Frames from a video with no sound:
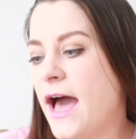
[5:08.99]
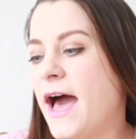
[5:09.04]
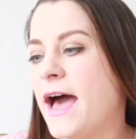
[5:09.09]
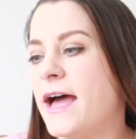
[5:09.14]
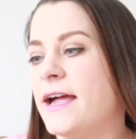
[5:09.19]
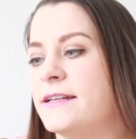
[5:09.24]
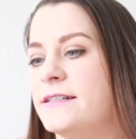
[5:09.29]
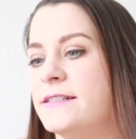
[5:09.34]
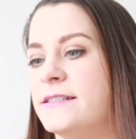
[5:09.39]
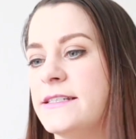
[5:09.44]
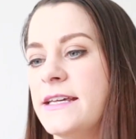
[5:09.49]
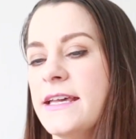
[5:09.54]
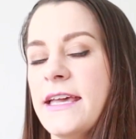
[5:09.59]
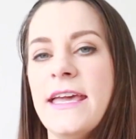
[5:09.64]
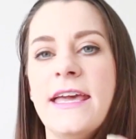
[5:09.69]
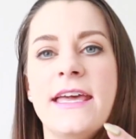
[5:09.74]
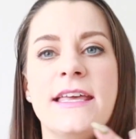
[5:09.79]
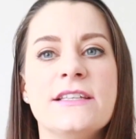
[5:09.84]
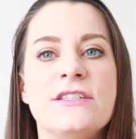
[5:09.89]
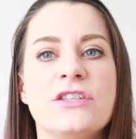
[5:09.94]

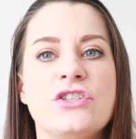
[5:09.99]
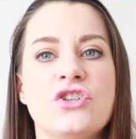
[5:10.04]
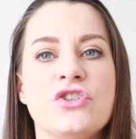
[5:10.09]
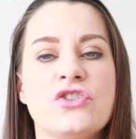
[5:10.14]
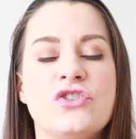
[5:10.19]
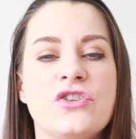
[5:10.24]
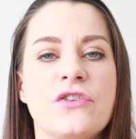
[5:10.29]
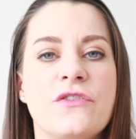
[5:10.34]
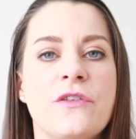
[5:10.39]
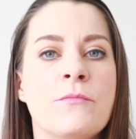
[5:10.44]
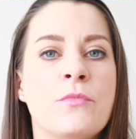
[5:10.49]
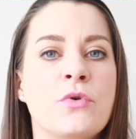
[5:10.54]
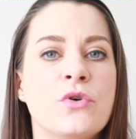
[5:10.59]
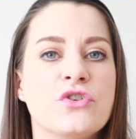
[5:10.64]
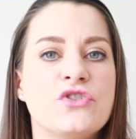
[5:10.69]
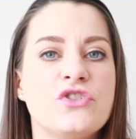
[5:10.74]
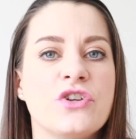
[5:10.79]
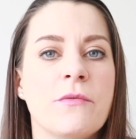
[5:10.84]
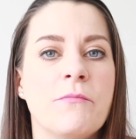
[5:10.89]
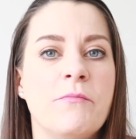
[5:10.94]
and it is just the
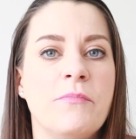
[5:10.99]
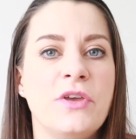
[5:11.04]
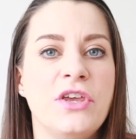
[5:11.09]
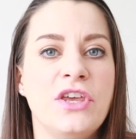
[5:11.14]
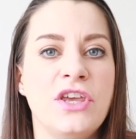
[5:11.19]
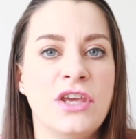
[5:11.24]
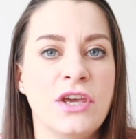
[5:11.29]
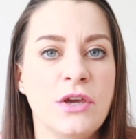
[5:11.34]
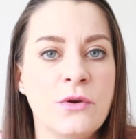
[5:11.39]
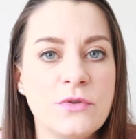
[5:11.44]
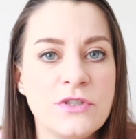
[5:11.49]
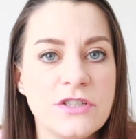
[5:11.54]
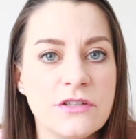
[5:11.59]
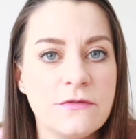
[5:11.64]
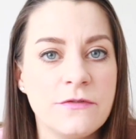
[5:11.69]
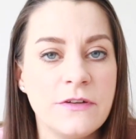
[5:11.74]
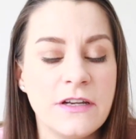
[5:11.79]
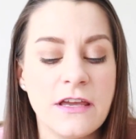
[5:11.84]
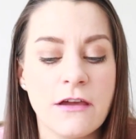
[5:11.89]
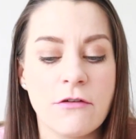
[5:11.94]
most
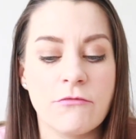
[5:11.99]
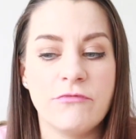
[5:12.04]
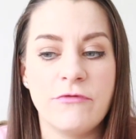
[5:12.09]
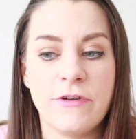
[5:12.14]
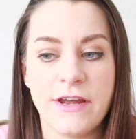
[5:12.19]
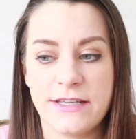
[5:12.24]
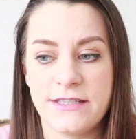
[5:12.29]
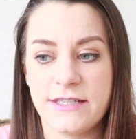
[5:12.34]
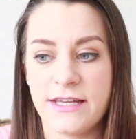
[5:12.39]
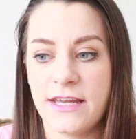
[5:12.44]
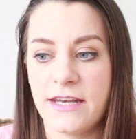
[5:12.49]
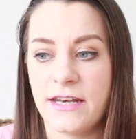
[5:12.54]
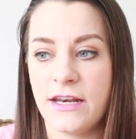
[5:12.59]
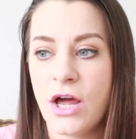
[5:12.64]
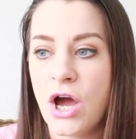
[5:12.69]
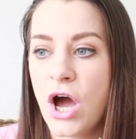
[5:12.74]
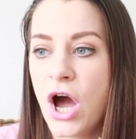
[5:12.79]
beautifully written,